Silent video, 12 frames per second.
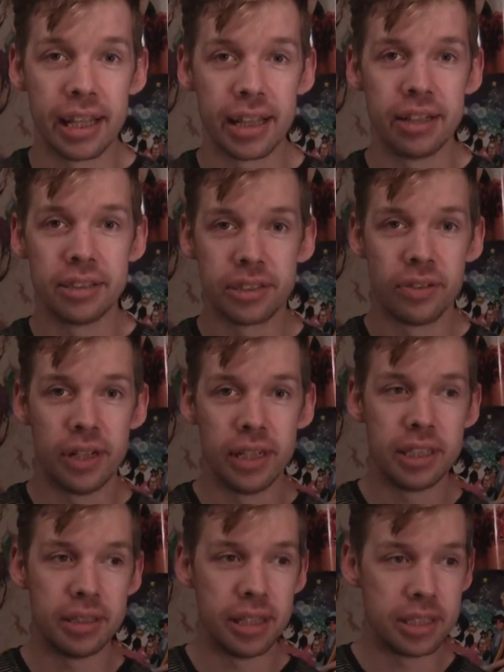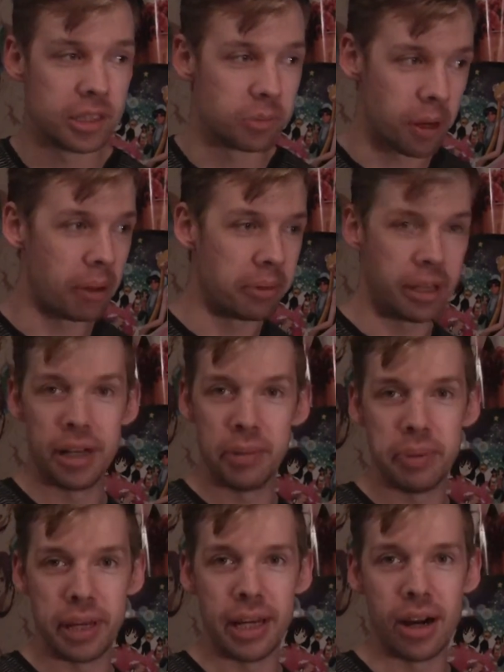that this is probably going to
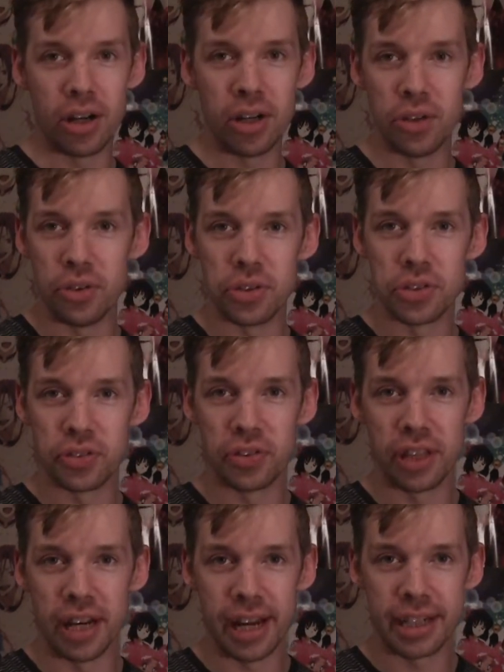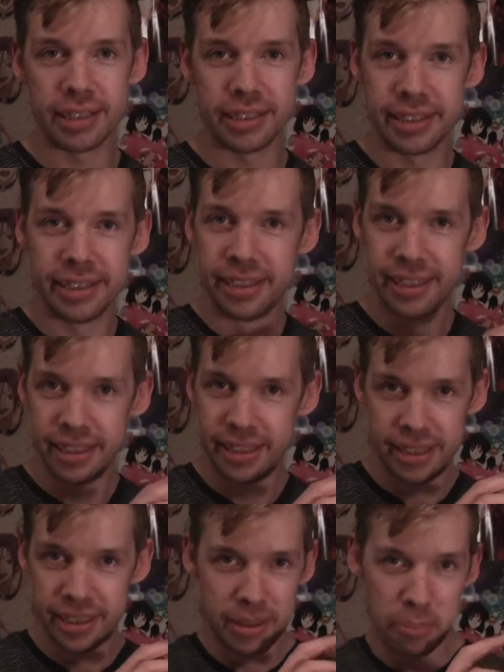be our news for the next
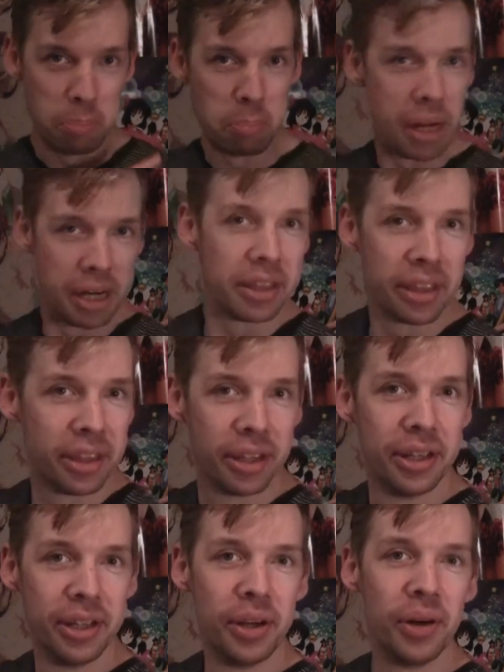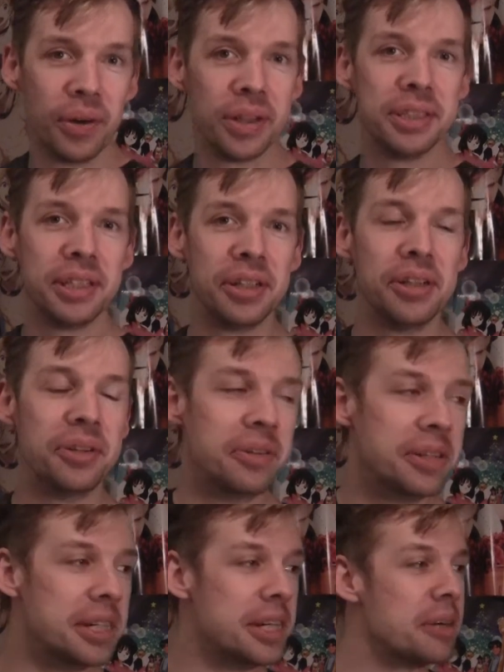month or so.
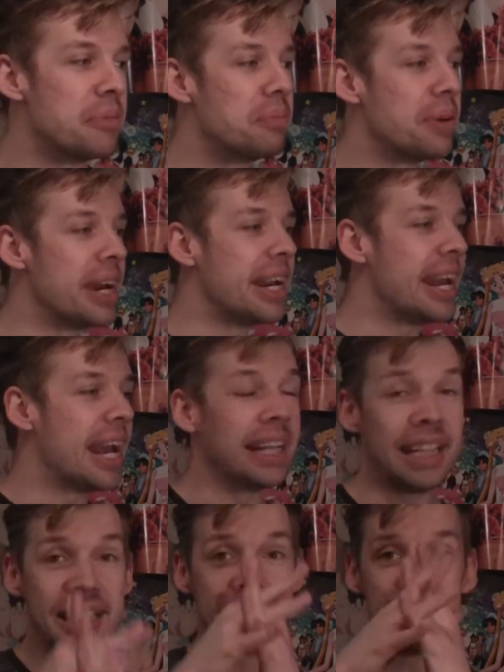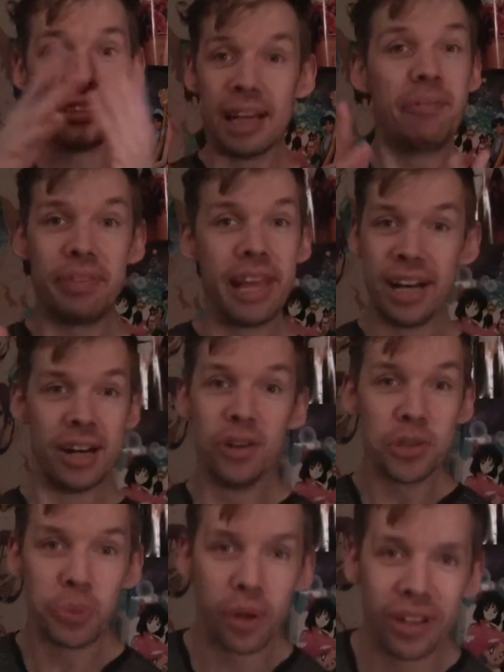But at least there's something
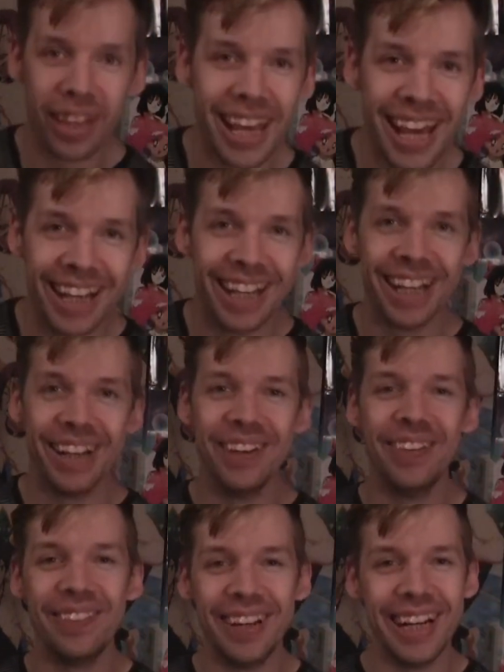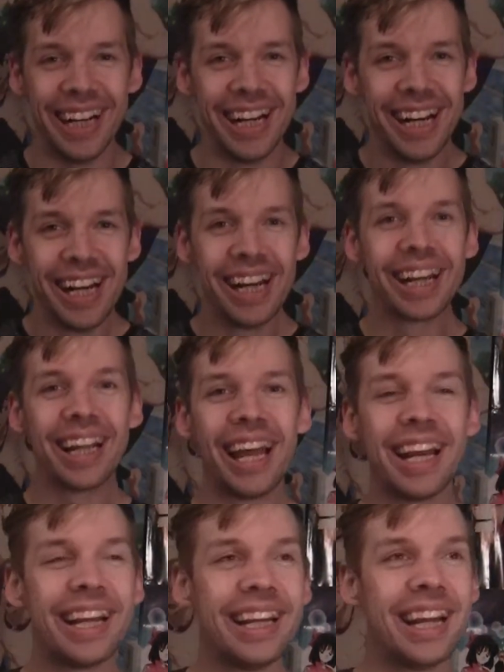newsworthy. I mean,
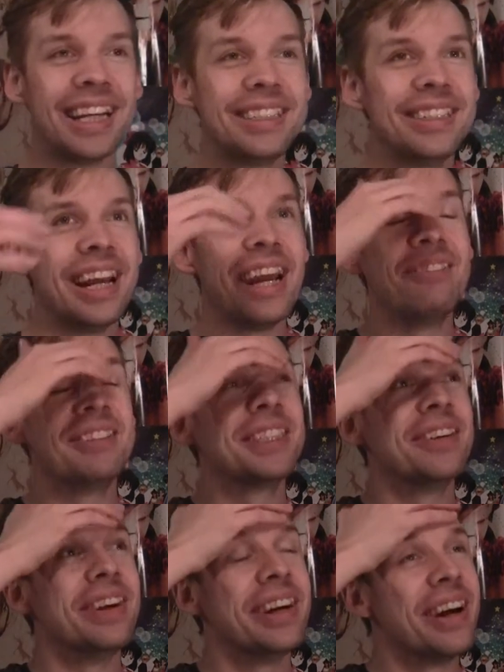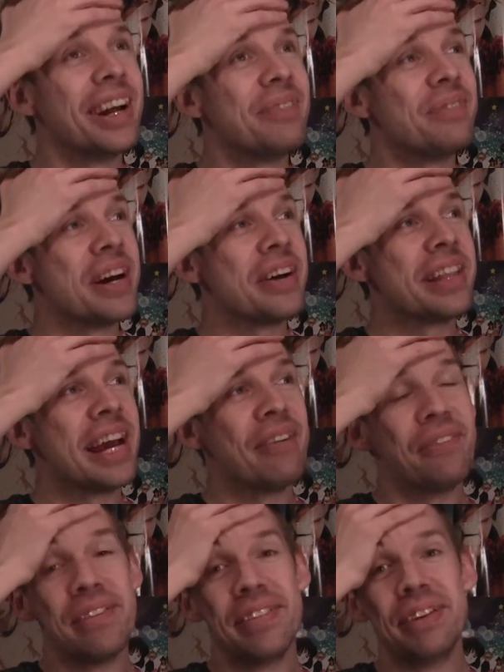like, yesterday I was going on about
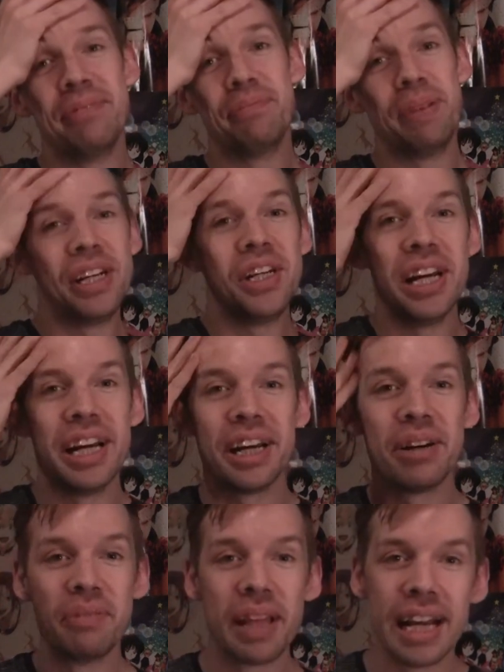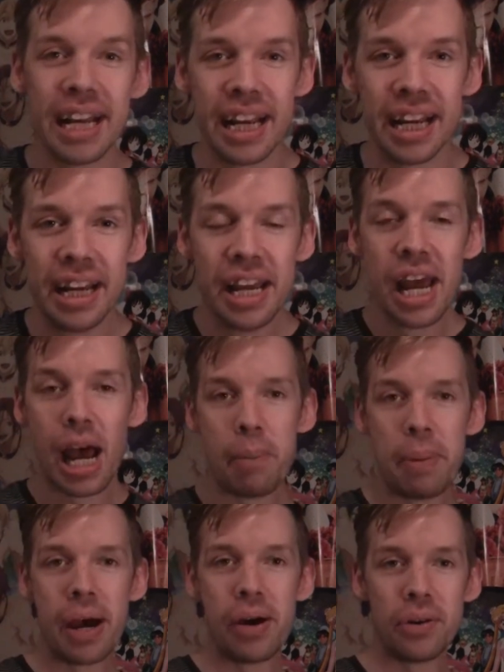that woman bitching and complaining
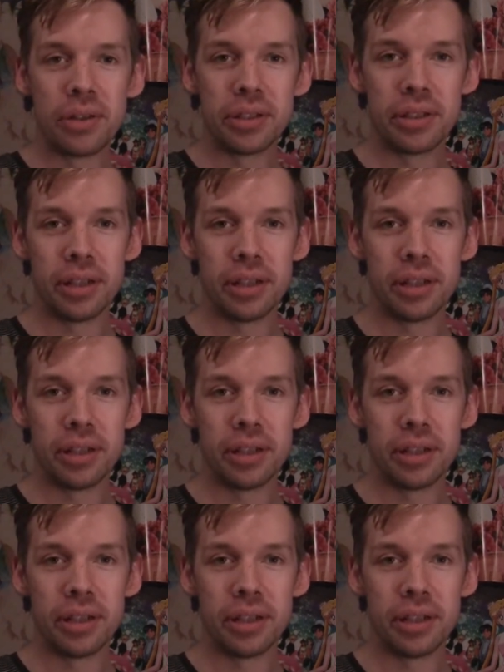about